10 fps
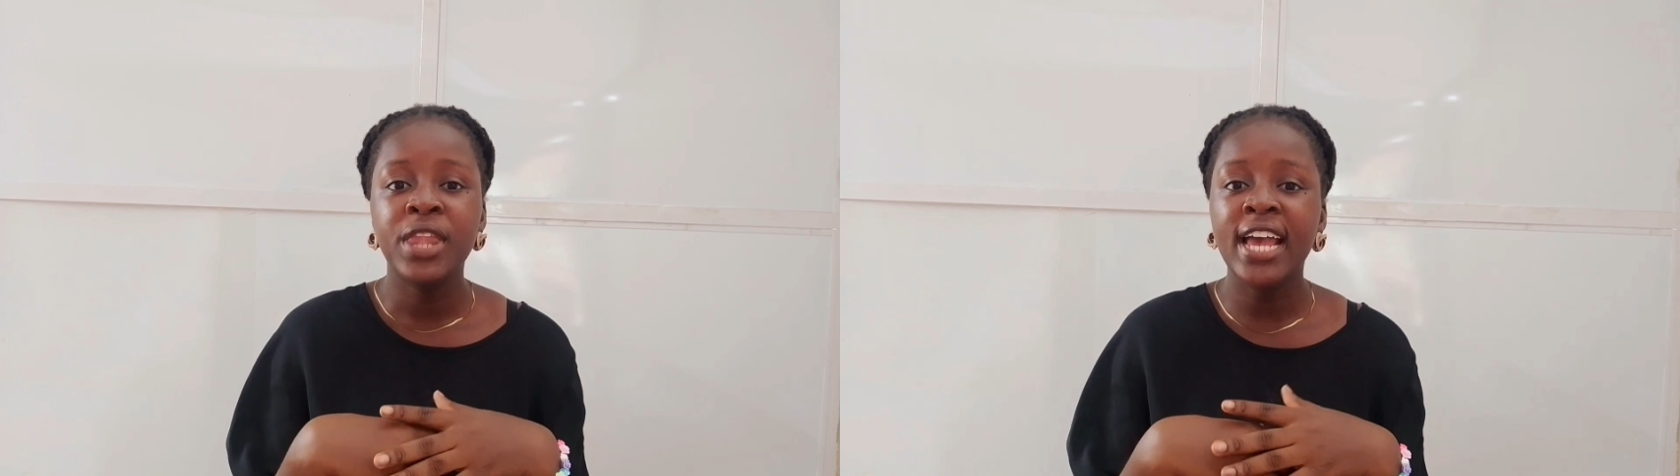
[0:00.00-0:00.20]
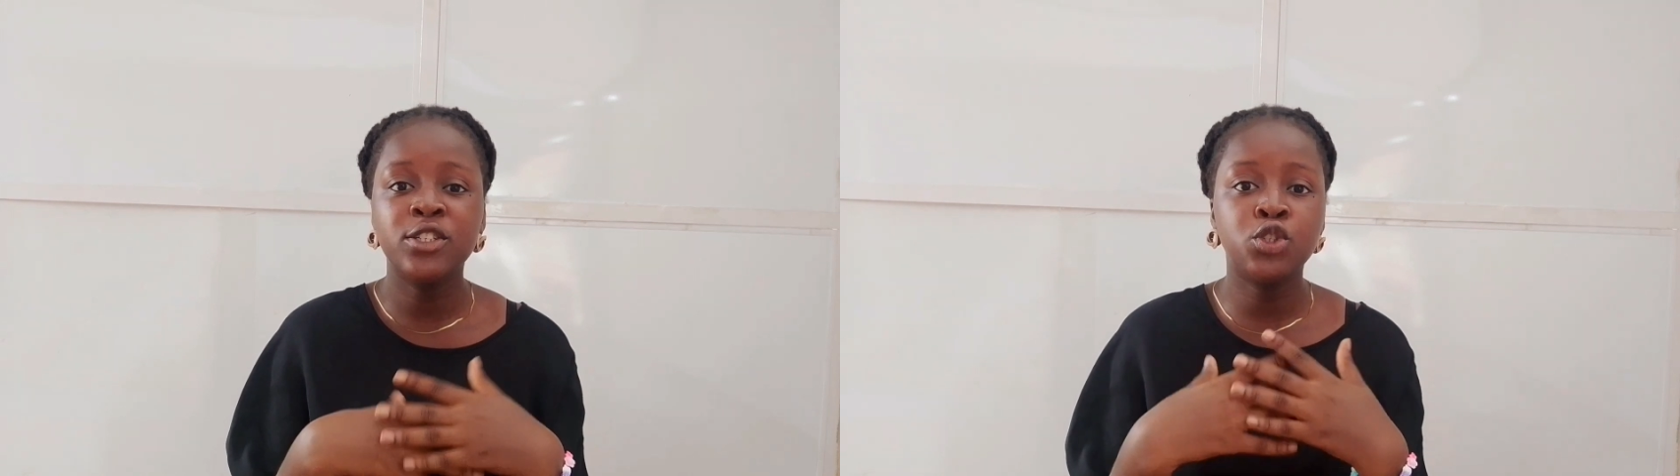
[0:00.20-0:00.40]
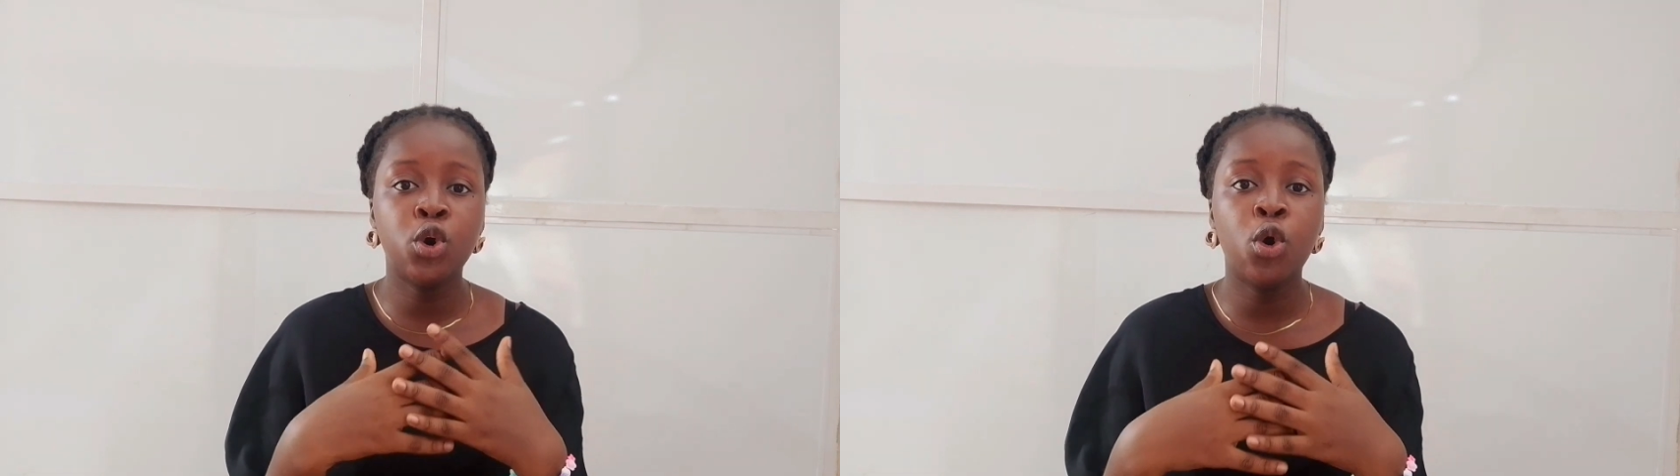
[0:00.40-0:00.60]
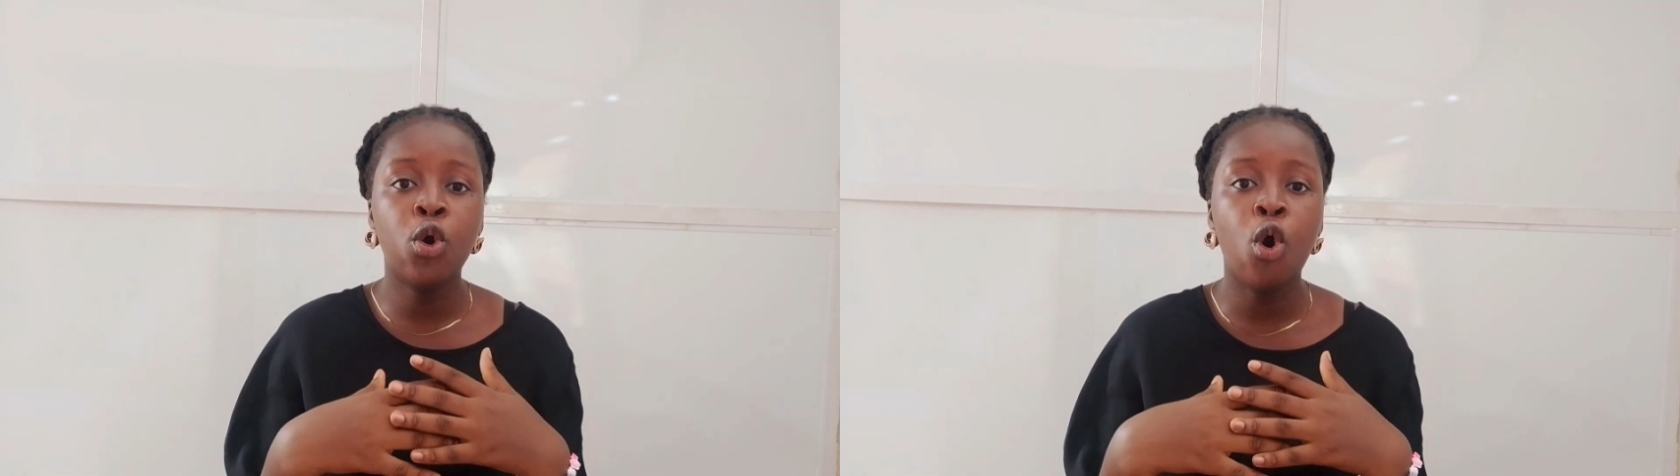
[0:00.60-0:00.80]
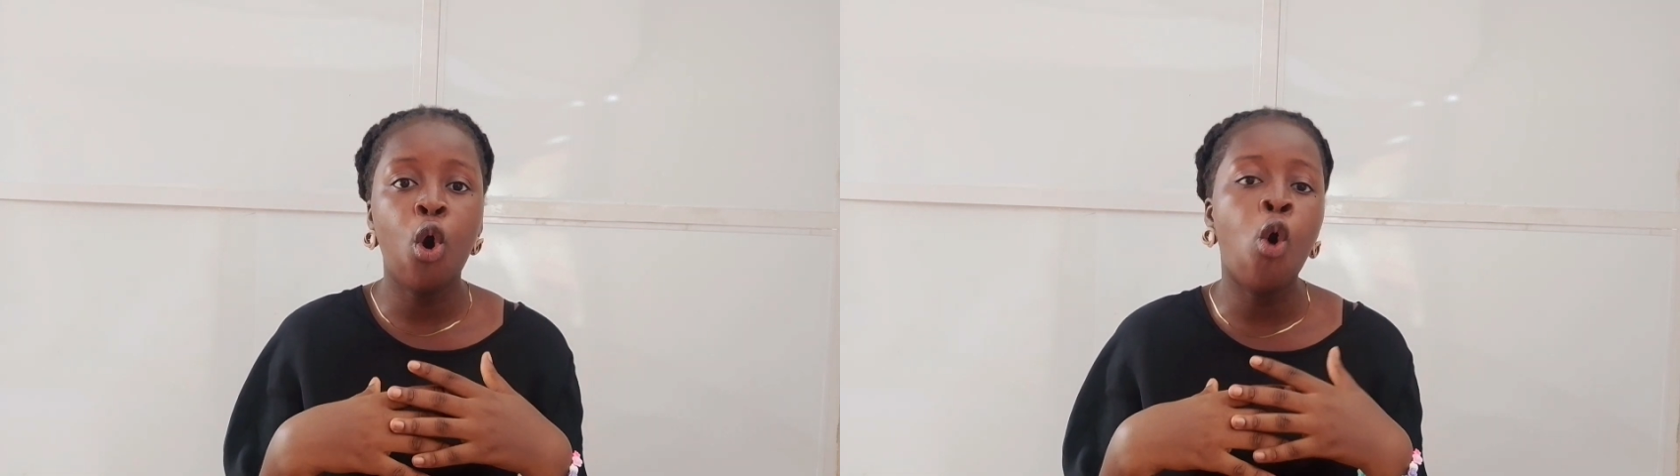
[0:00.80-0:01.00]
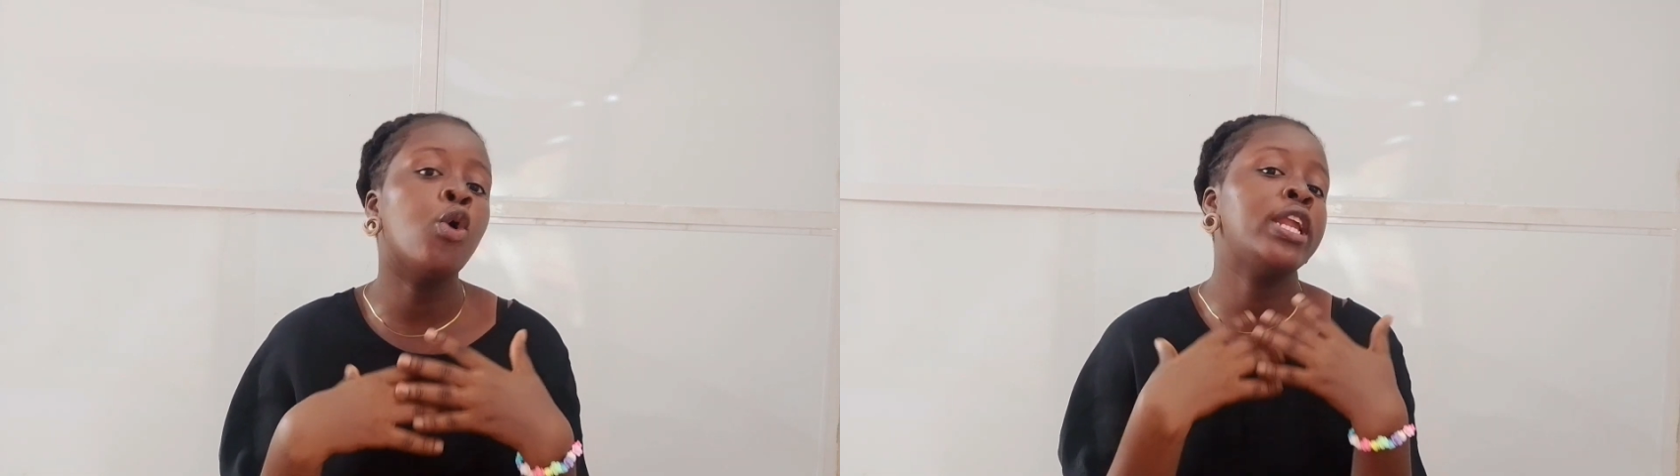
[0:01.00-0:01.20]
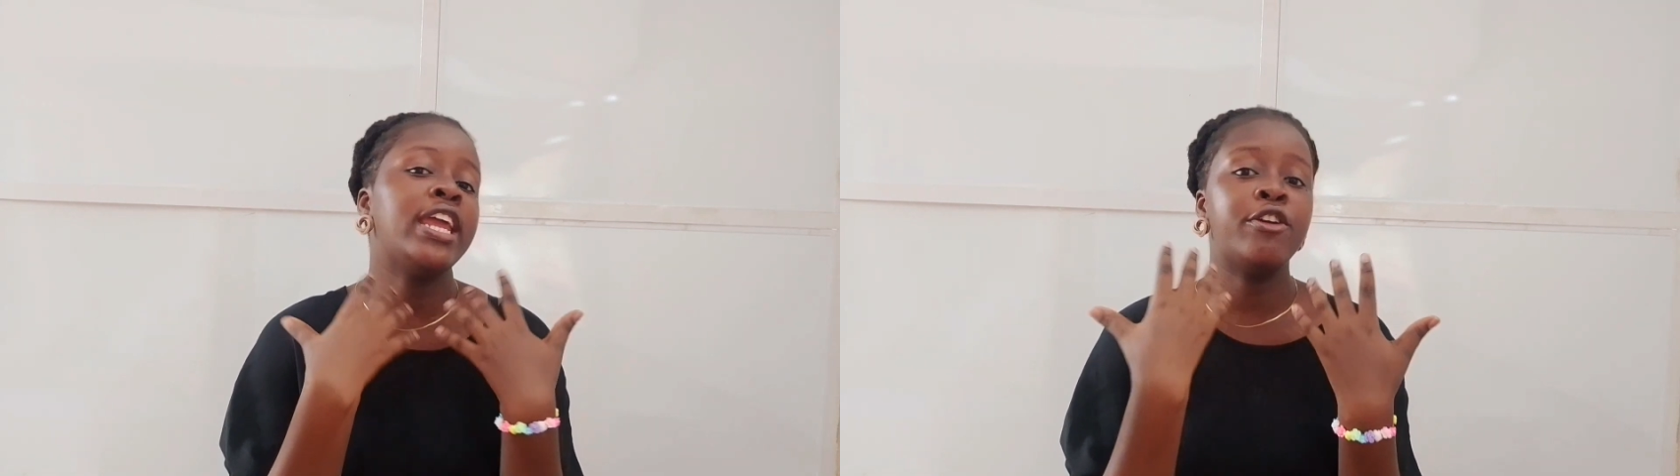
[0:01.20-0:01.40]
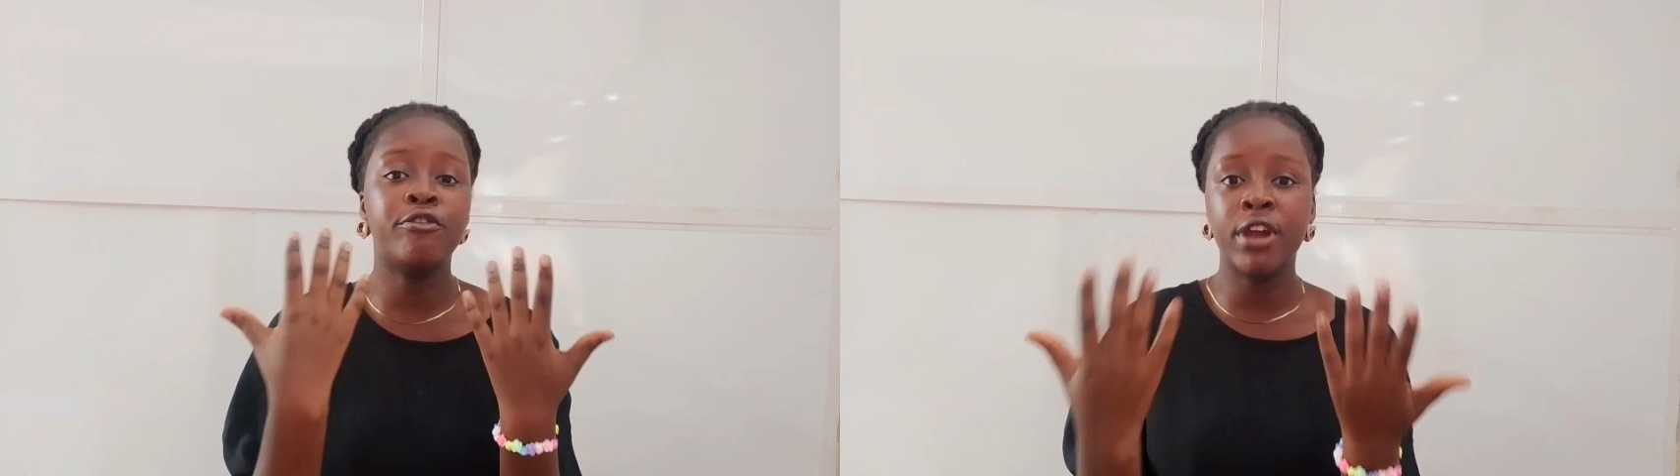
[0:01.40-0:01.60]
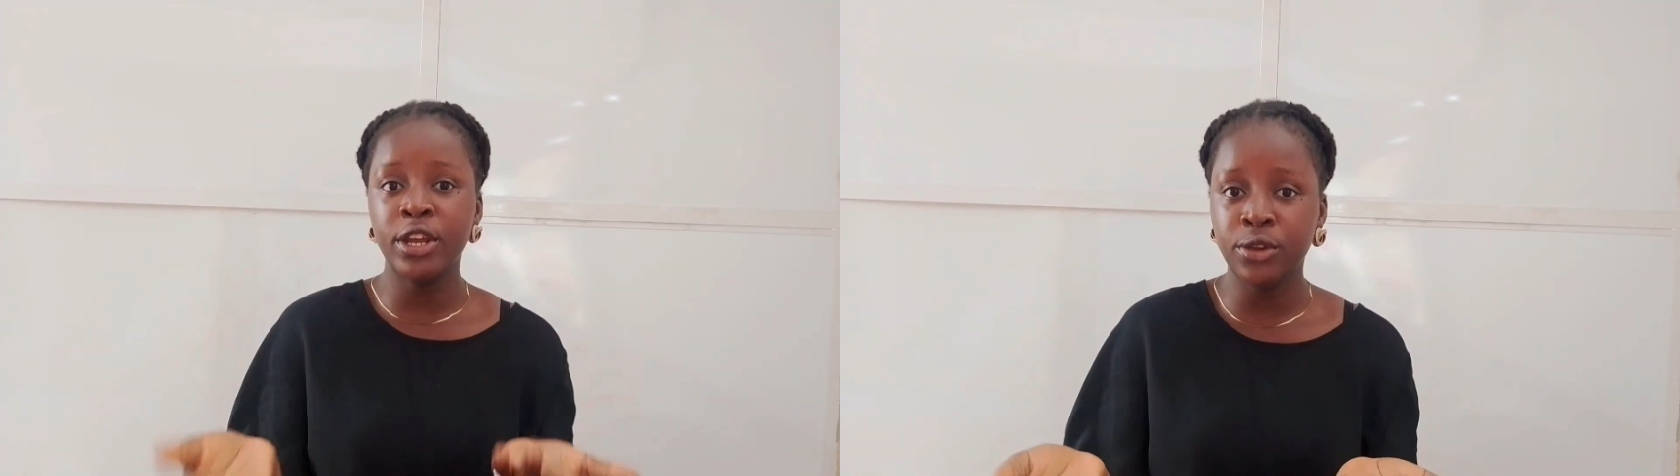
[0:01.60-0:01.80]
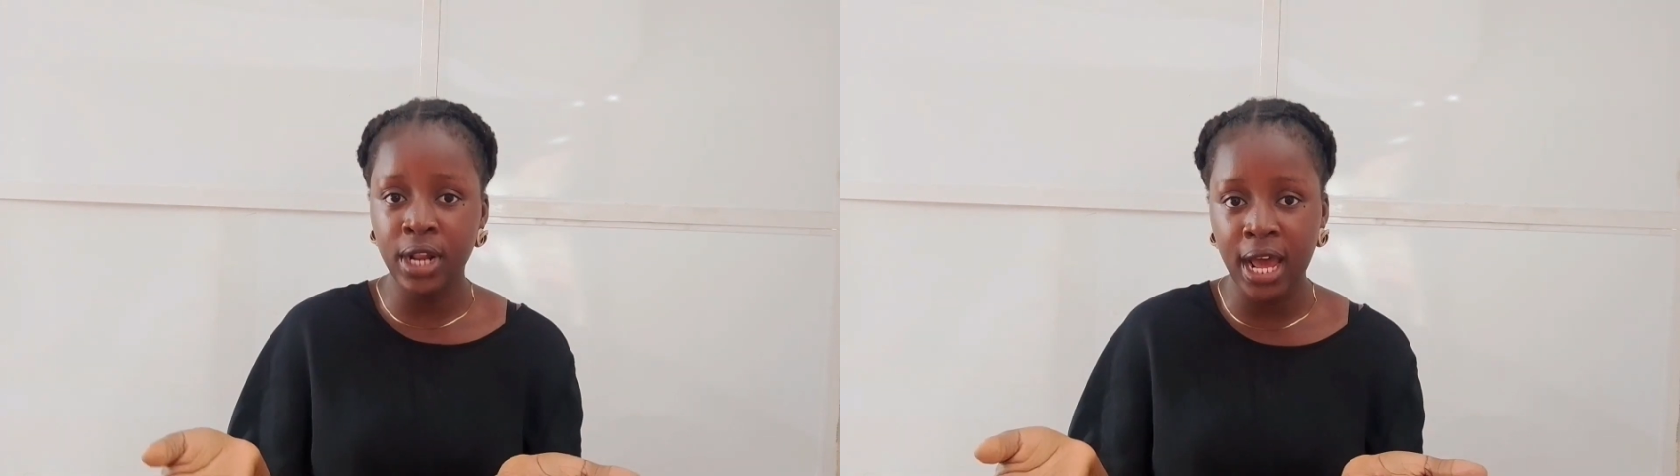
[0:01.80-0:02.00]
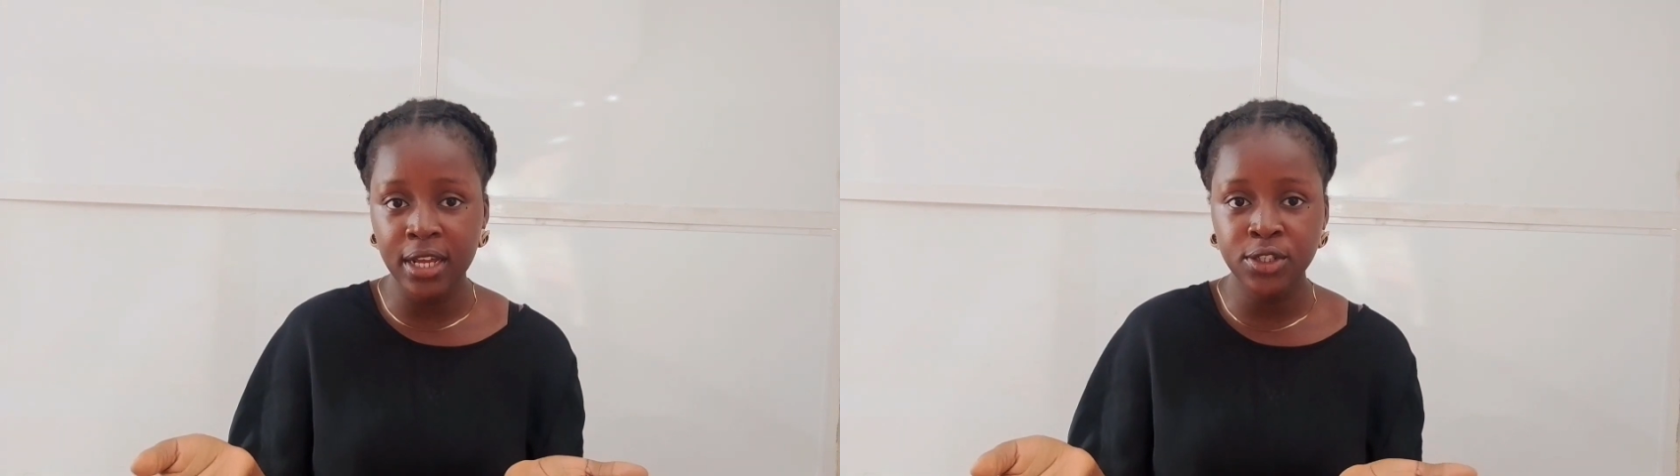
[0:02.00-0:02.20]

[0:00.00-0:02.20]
I saw on a regular.